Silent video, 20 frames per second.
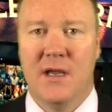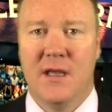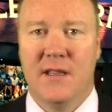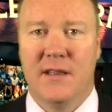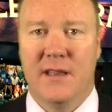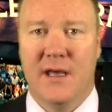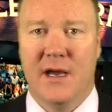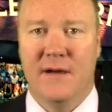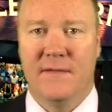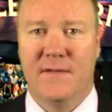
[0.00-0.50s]

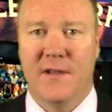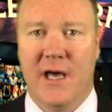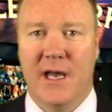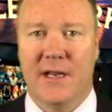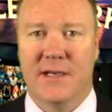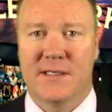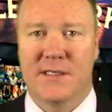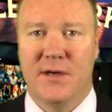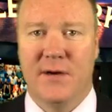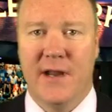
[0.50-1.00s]
The
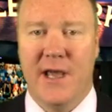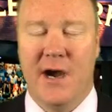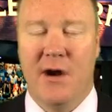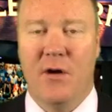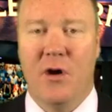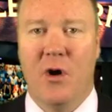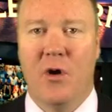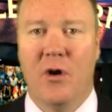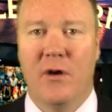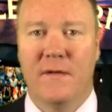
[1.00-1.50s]
Athletics are
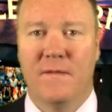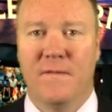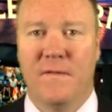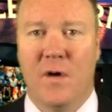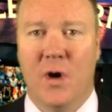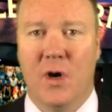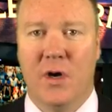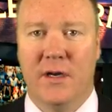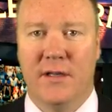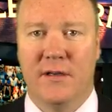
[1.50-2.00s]
now 0
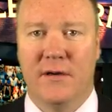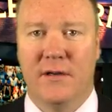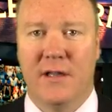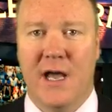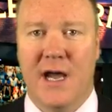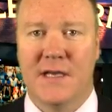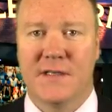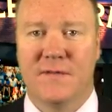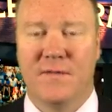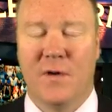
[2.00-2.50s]
4 in their
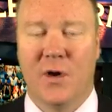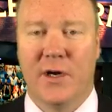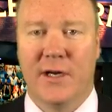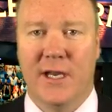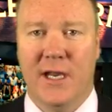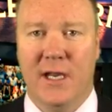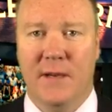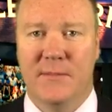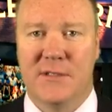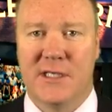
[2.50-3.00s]
last 4
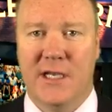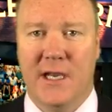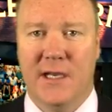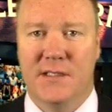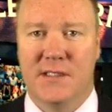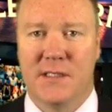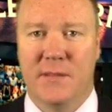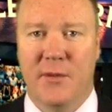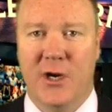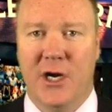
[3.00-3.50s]
games
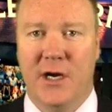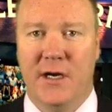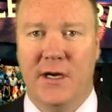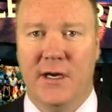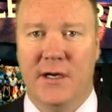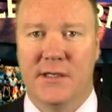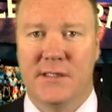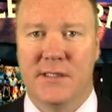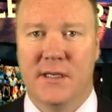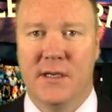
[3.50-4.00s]
against the
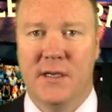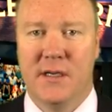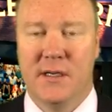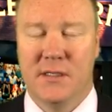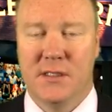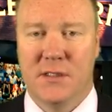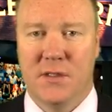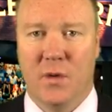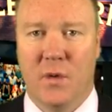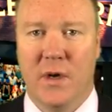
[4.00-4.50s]
Mariners
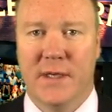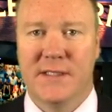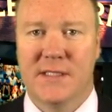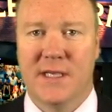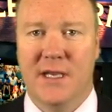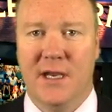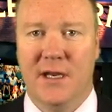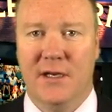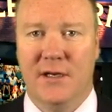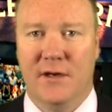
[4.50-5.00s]
so once
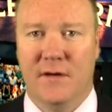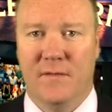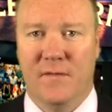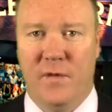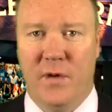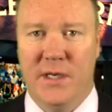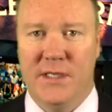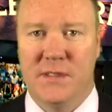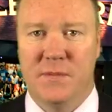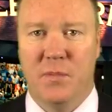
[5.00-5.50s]
again, your
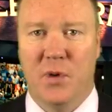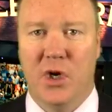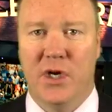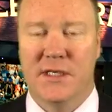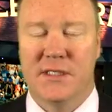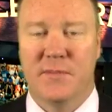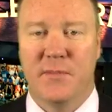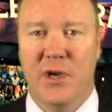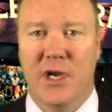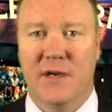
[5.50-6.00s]
free
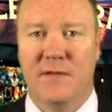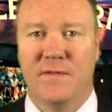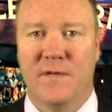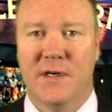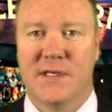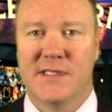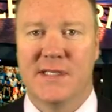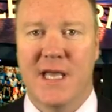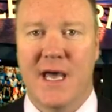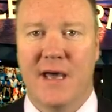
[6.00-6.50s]
sports pick
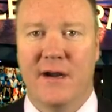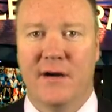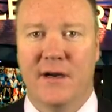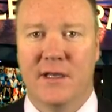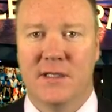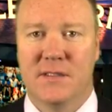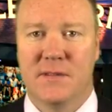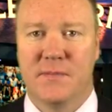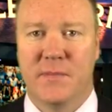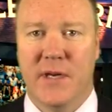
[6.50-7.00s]
for
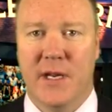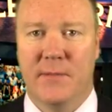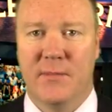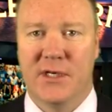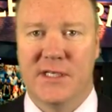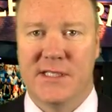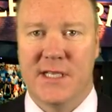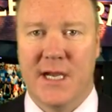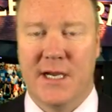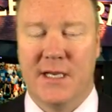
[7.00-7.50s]
Saturday,
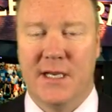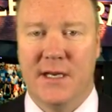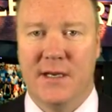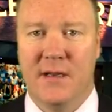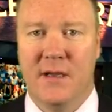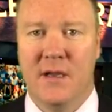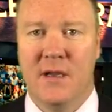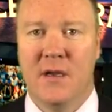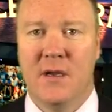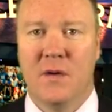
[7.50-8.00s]
September
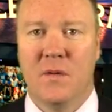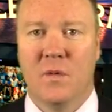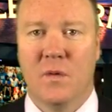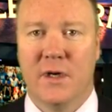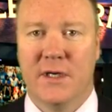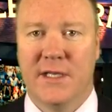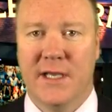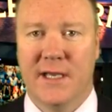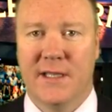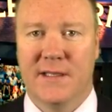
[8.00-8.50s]
2nd.
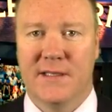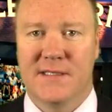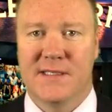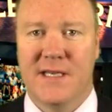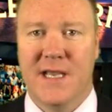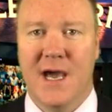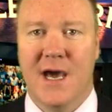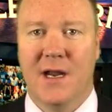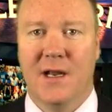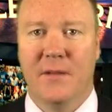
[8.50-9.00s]
We're taking the
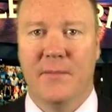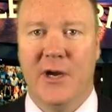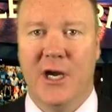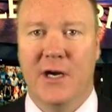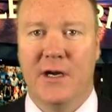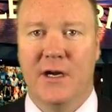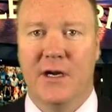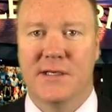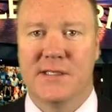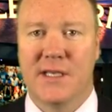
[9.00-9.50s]
Seattle
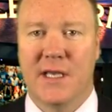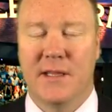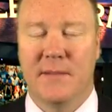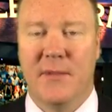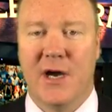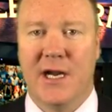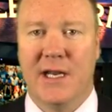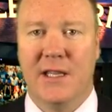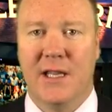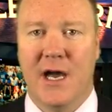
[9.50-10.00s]
Mariners on the
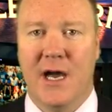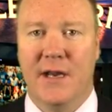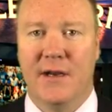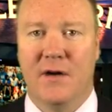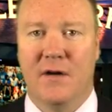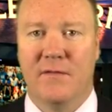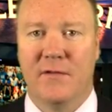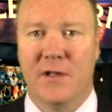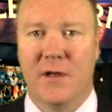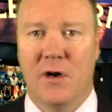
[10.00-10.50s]
money
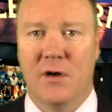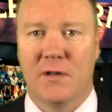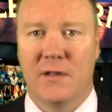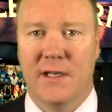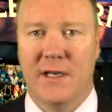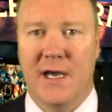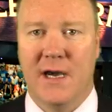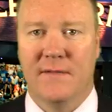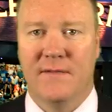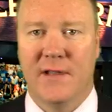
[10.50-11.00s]
line over the
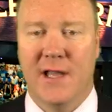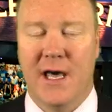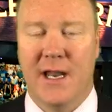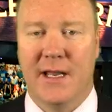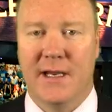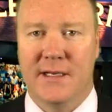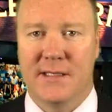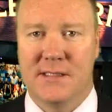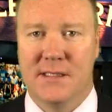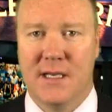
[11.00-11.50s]
Oakland
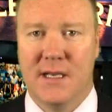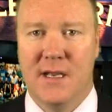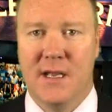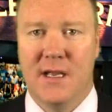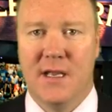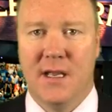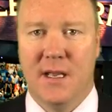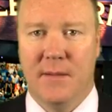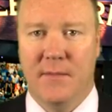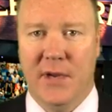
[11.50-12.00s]
Athletics.
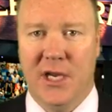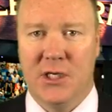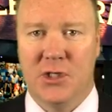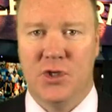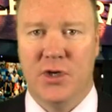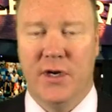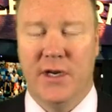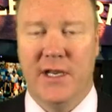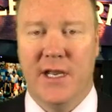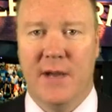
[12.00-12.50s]
And make
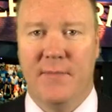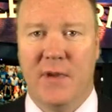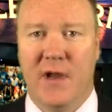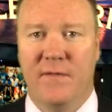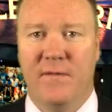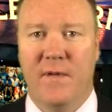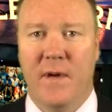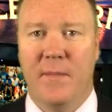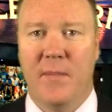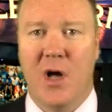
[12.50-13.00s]
sure you get
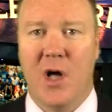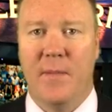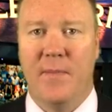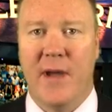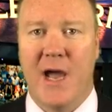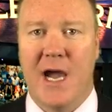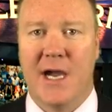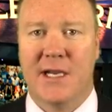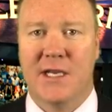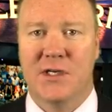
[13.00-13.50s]
my football
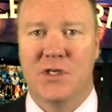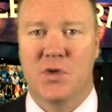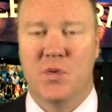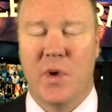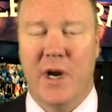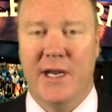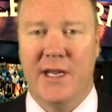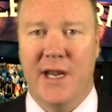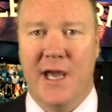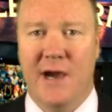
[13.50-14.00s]
package
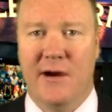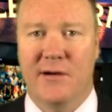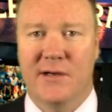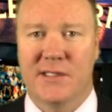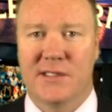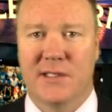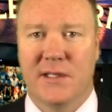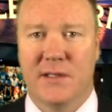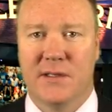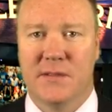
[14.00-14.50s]
right now
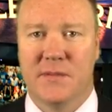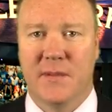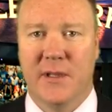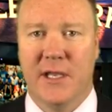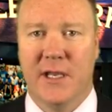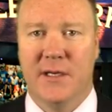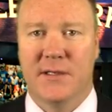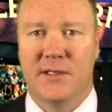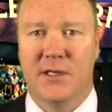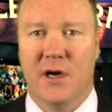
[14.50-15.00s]

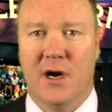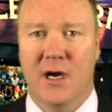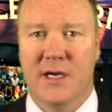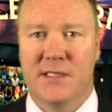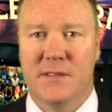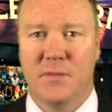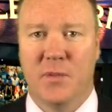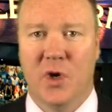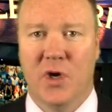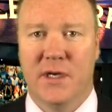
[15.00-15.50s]
exclusively at
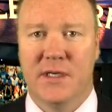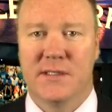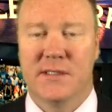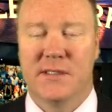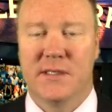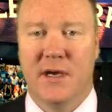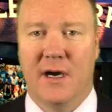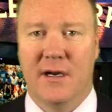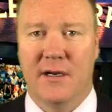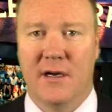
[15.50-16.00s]

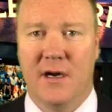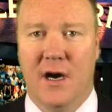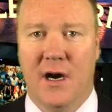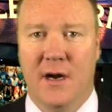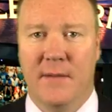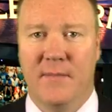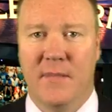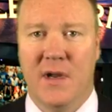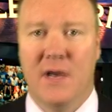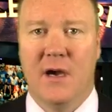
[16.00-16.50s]

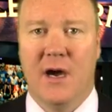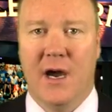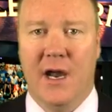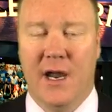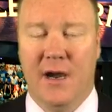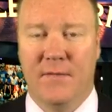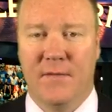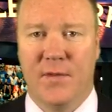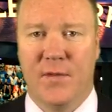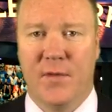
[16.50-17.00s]
DocSports.com. I
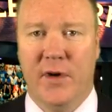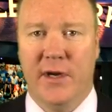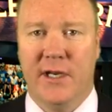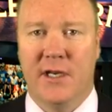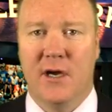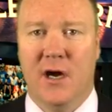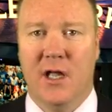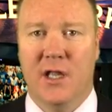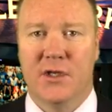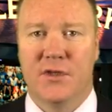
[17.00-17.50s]
have three
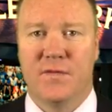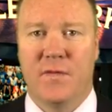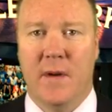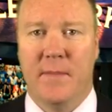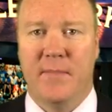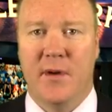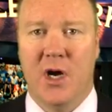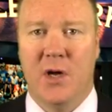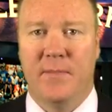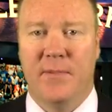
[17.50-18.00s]
college
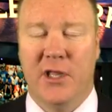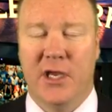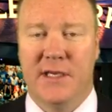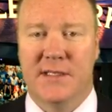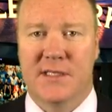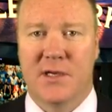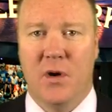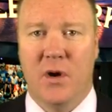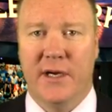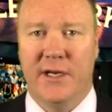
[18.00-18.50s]
football
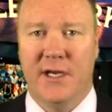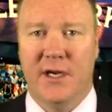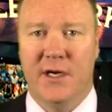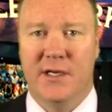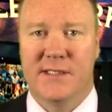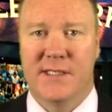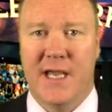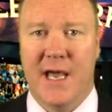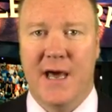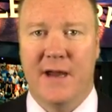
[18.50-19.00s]
plays going
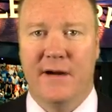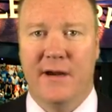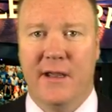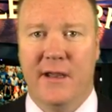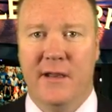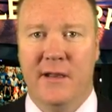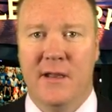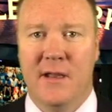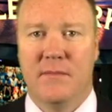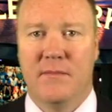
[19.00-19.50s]
here
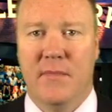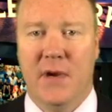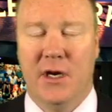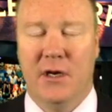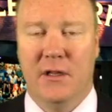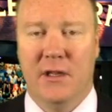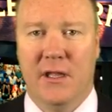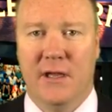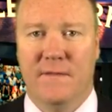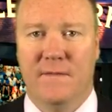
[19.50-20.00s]
Saturday.
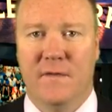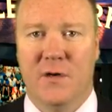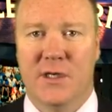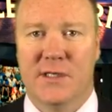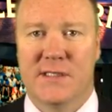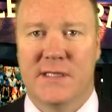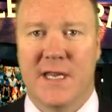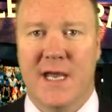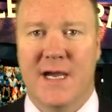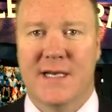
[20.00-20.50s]
Maryland
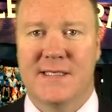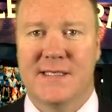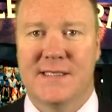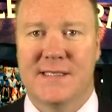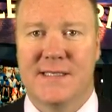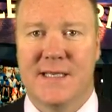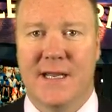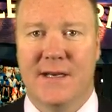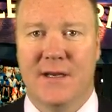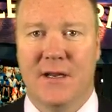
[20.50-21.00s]
versus
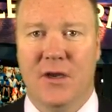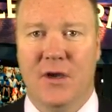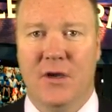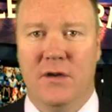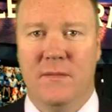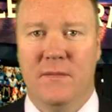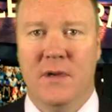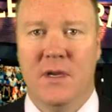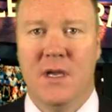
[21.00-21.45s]
Texas at noon.